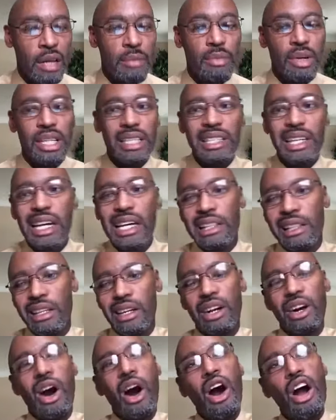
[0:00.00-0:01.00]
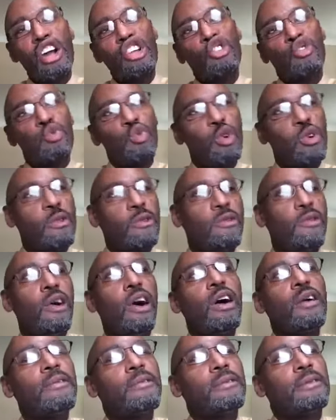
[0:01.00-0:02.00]
but yet their hearts were
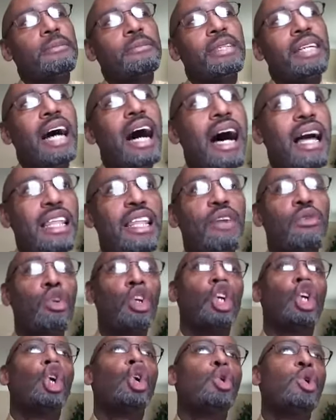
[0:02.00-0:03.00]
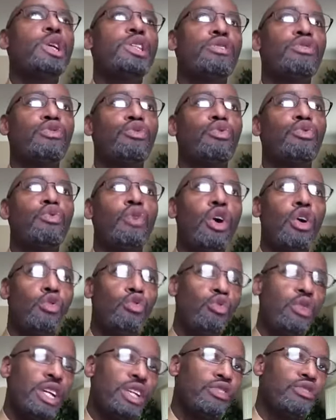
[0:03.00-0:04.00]
far from God. They were going through a
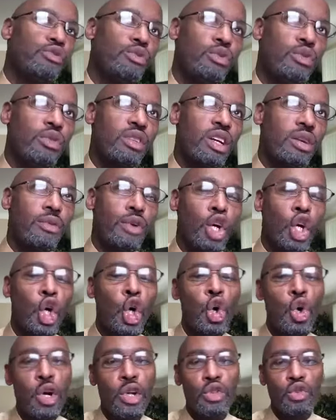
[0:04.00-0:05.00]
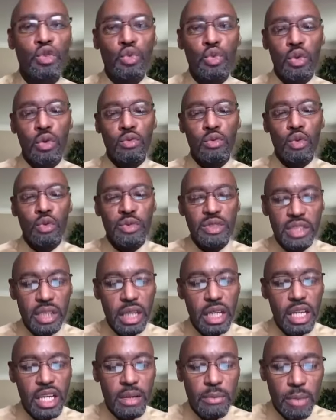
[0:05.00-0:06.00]
ritual, they were going through a
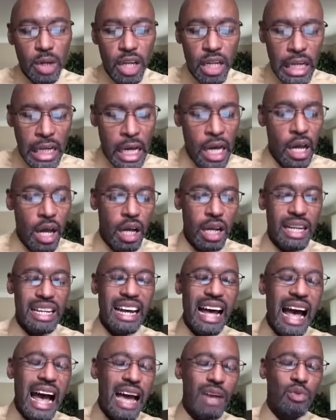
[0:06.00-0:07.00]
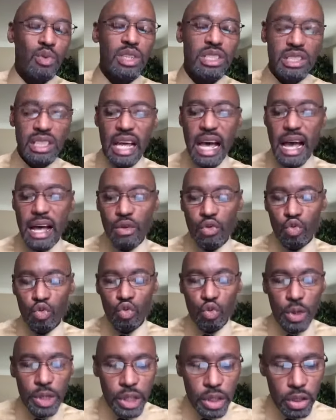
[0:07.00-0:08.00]
routine, but God was not
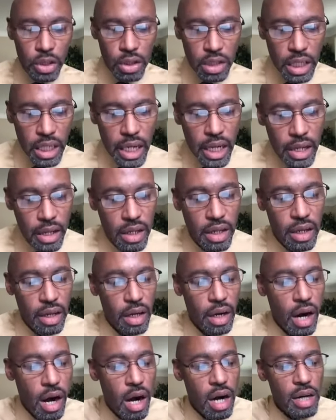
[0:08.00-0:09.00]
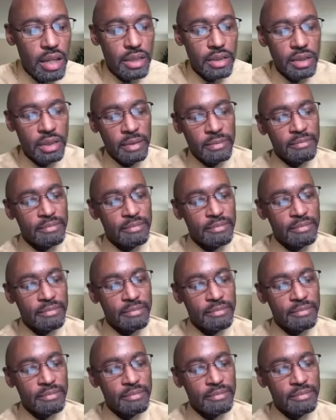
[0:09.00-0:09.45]
real in their hearts.